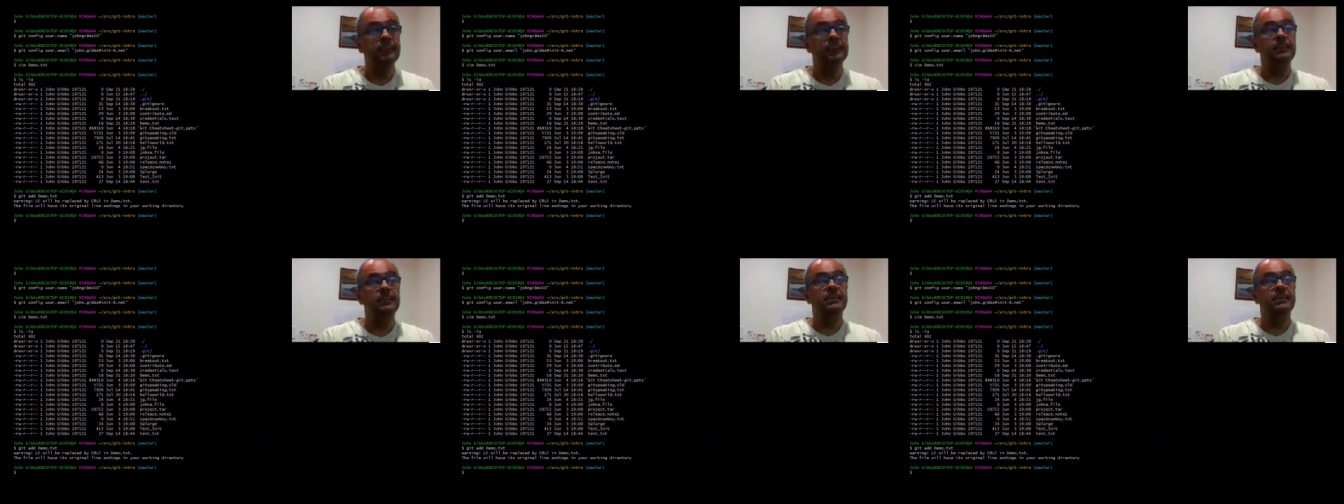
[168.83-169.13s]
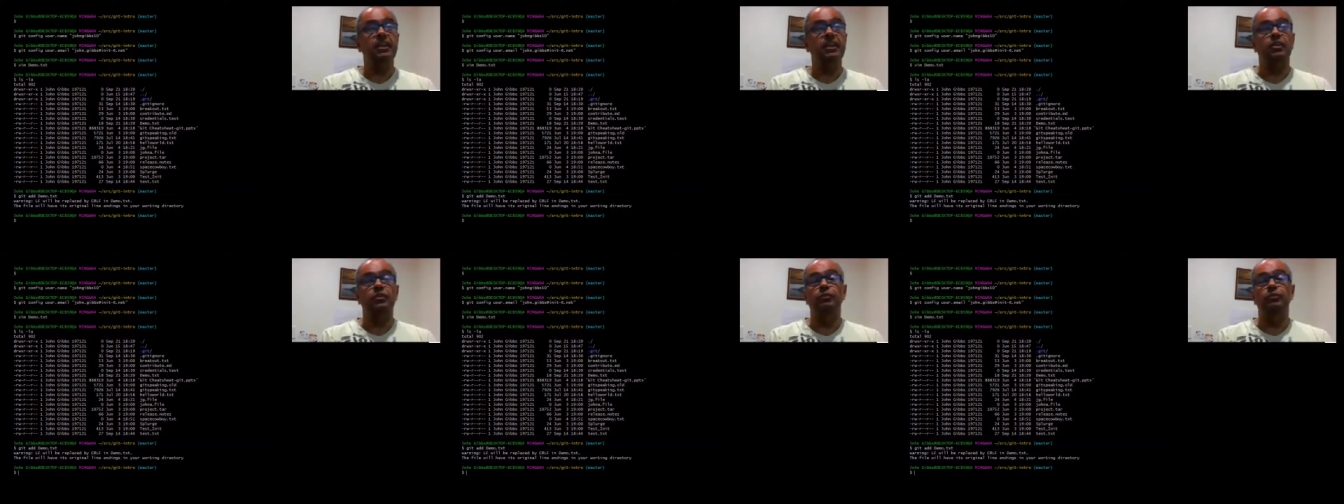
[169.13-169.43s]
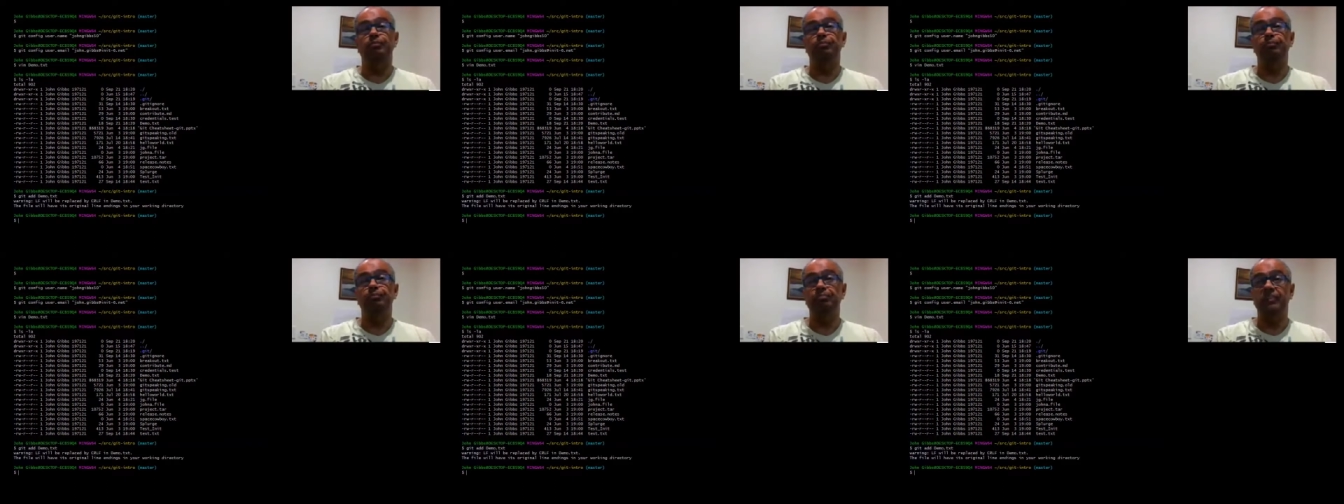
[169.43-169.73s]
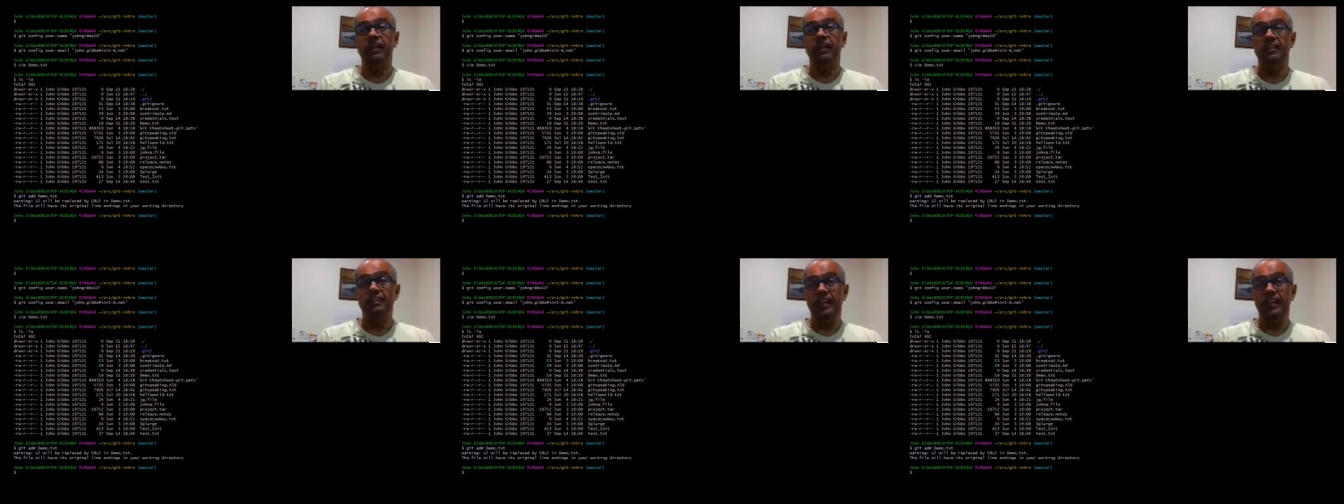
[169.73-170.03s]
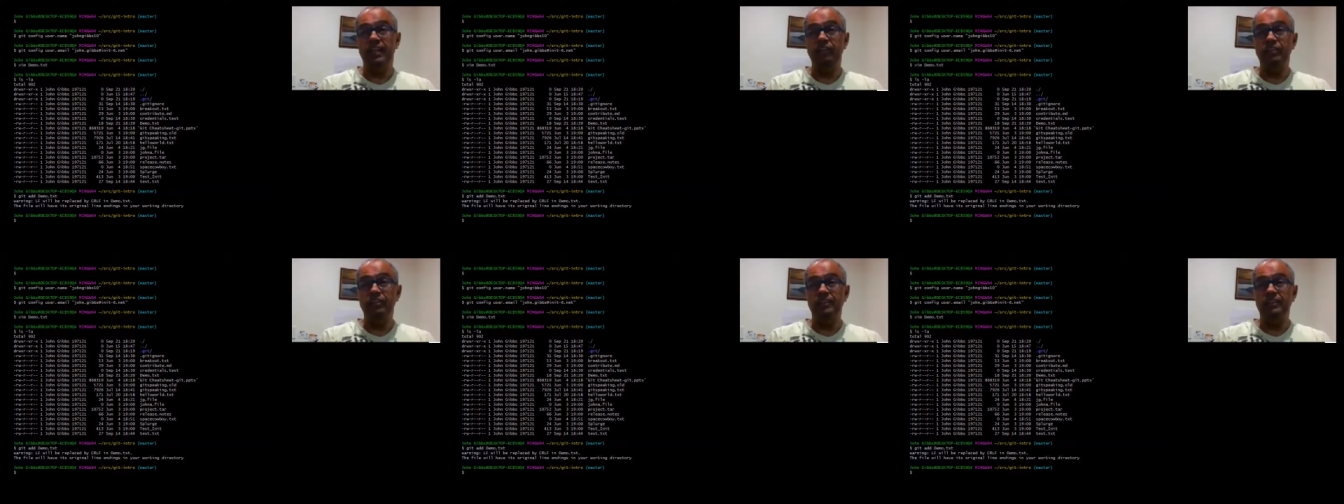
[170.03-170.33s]
So
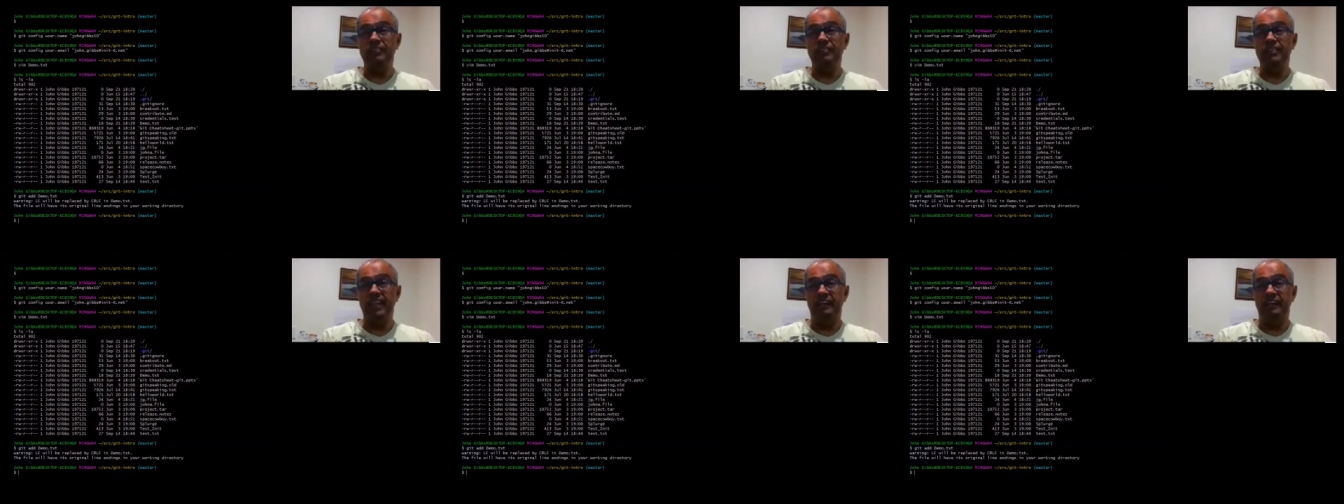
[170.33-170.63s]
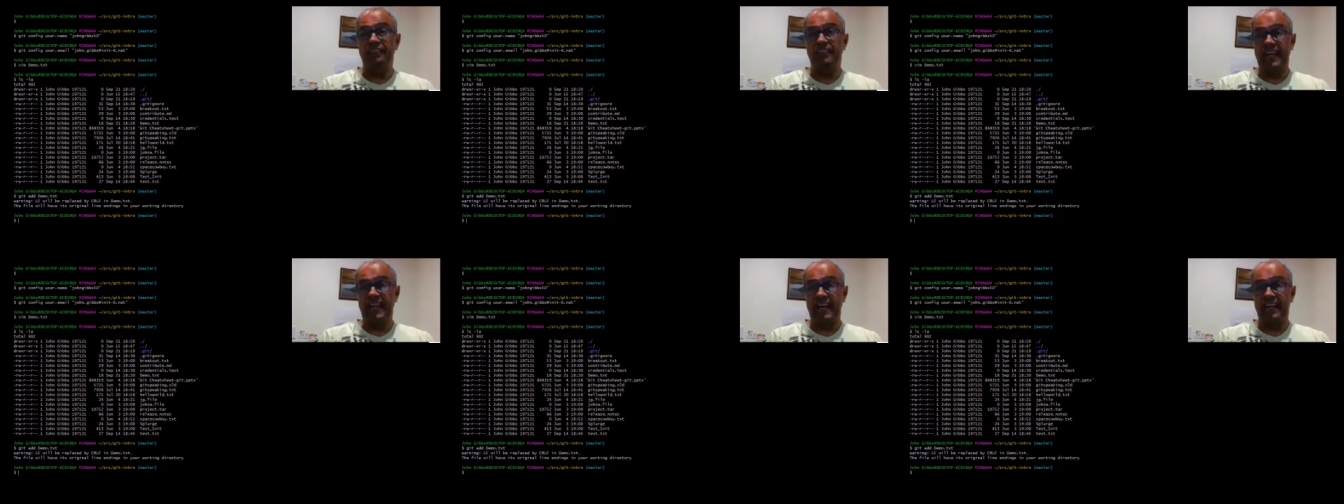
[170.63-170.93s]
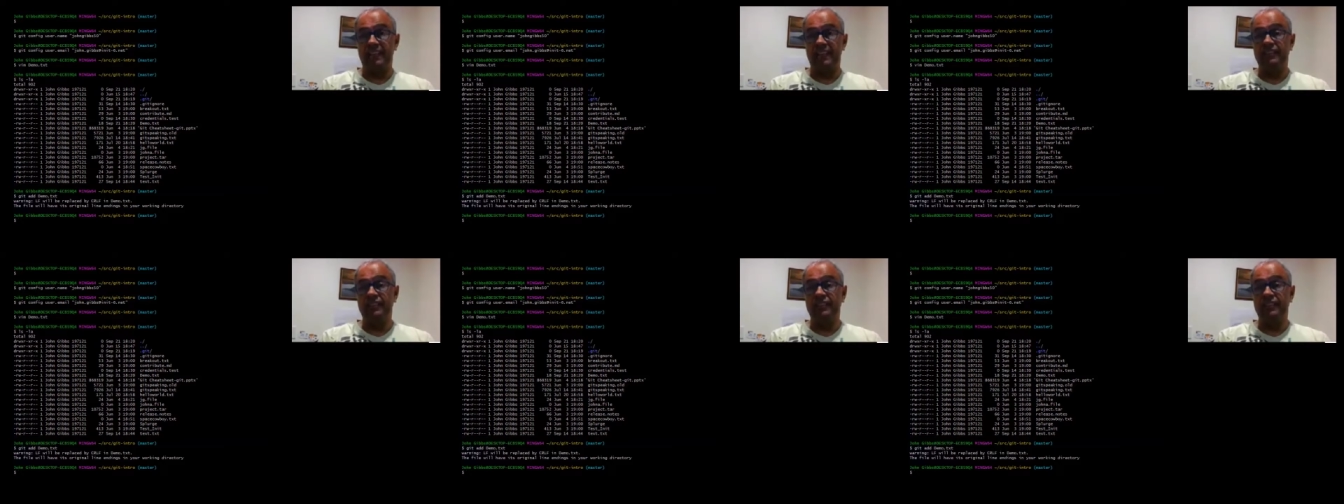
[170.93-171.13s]
now that you've done that,